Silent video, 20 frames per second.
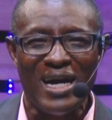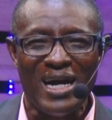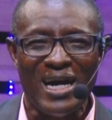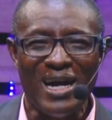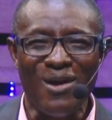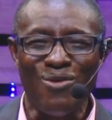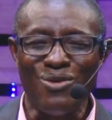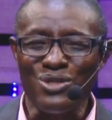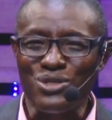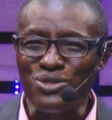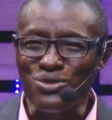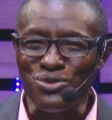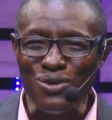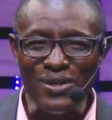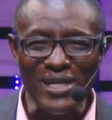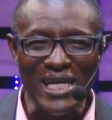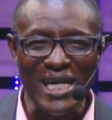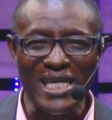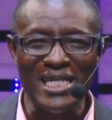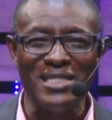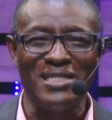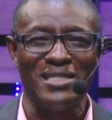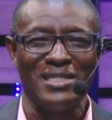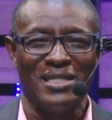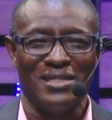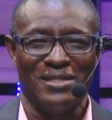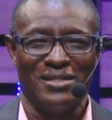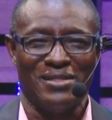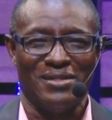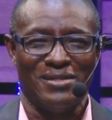I was so
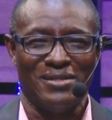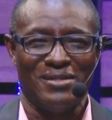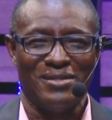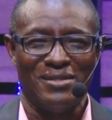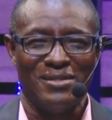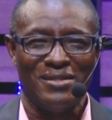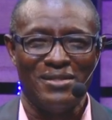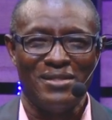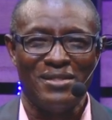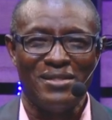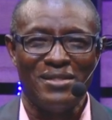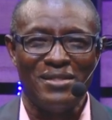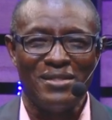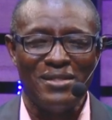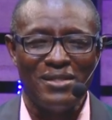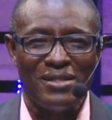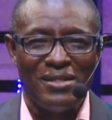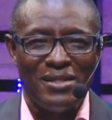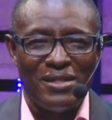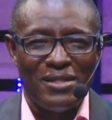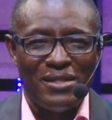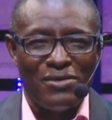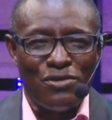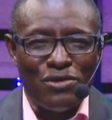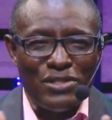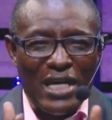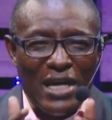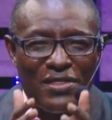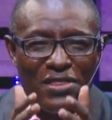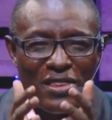lazy.
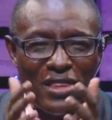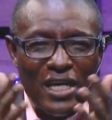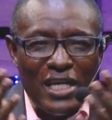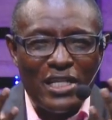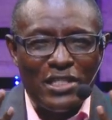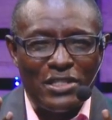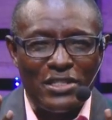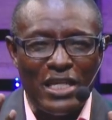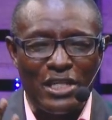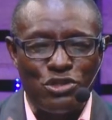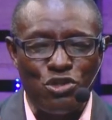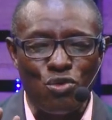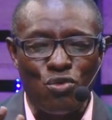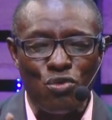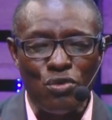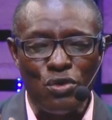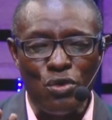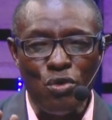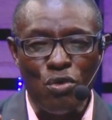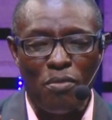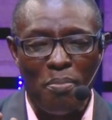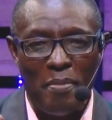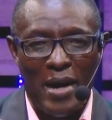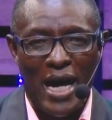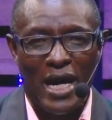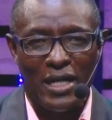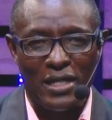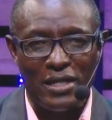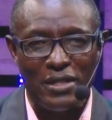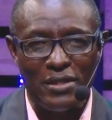Those are things that you could look
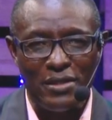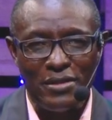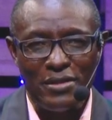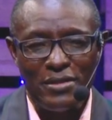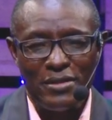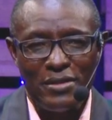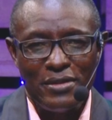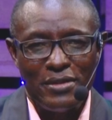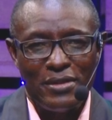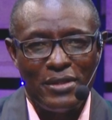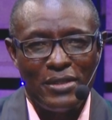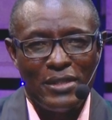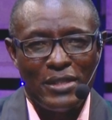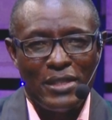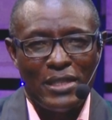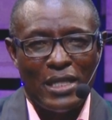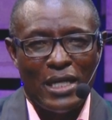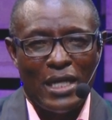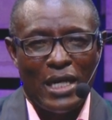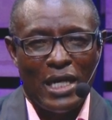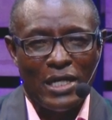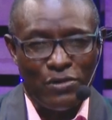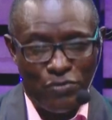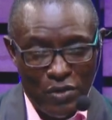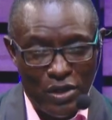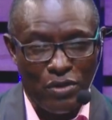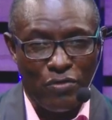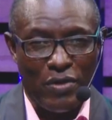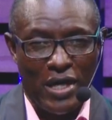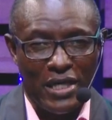back and
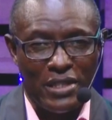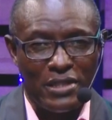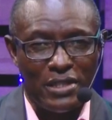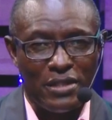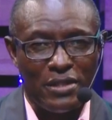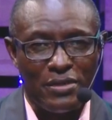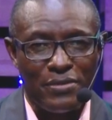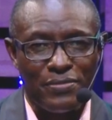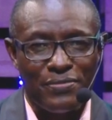regret.